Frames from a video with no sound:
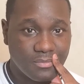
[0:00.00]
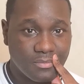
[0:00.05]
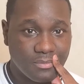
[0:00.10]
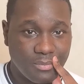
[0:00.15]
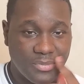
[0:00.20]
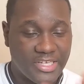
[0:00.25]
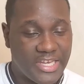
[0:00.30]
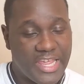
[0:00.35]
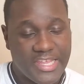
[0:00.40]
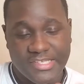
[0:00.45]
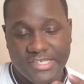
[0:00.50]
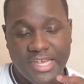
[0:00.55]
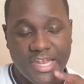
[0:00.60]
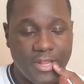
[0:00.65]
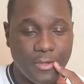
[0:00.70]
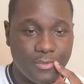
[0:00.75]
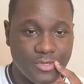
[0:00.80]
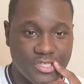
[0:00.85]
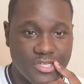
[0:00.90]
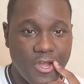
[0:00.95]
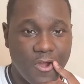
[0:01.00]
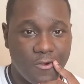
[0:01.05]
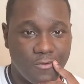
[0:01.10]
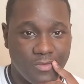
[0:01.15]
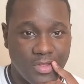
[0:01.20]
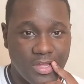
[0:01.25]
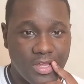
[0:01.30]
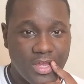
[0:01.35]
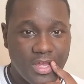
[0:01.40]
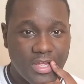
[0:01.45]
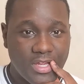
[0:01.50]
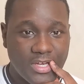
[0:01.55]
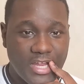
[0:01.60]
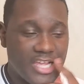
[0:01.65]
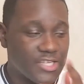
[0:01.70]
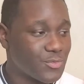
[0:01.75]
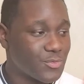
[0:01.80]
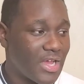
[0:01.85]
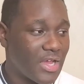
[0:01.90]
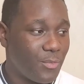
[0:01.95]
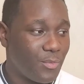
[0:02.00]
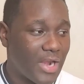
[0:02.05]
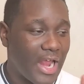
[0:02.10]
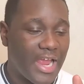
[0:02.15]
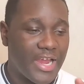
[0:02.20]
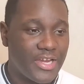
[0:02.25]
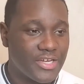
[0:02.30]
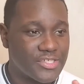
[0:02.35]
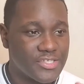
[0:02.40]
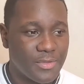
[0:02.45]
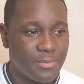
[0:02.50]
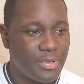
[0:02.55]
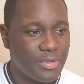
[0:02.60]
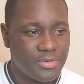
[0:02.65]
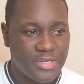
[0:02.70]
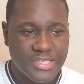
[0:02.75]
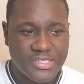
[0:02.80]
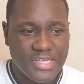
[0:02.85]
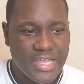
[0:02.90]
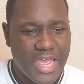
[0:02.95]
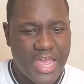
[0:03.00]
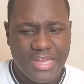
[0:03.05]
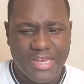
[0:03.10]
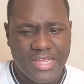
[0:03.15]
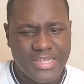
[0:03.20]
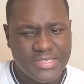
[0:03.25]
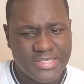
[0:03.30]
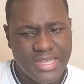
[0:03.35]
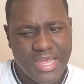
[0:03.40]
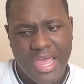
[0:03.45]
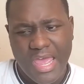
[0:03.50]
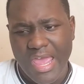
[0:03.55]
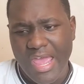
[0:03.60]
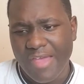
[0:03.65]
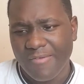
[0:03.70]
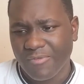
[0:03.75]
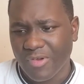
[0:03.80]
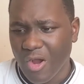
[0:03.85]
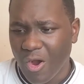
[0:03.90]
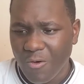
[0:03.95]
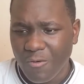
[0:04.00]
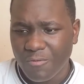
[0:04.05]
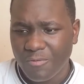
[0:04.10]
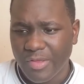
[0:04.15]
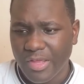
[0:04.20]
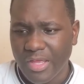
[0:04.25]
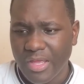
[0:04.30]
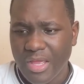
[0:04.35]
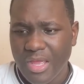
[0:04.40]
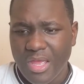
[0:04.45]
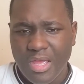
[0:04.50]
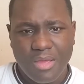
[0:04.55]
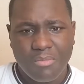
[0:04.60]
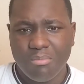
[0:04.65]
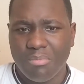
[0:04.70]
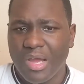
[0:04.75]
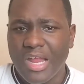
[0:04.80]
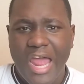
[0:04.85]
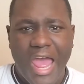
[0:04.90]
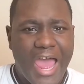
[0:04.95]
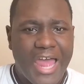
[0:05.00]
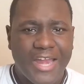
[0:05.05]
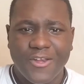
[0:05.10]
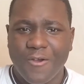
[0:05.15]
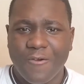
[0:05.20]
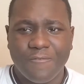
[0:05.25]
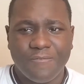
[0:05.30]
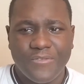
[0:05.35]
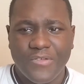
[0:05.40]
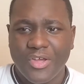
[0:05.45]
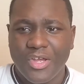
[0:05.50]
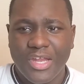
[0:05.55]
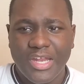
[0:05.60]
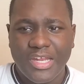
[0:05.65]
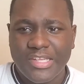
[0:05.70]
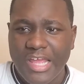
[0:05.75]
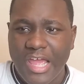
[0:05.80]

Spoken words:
But they said it was COVID. That's why when I hear some people, they say I have COVID, but I don't feel it.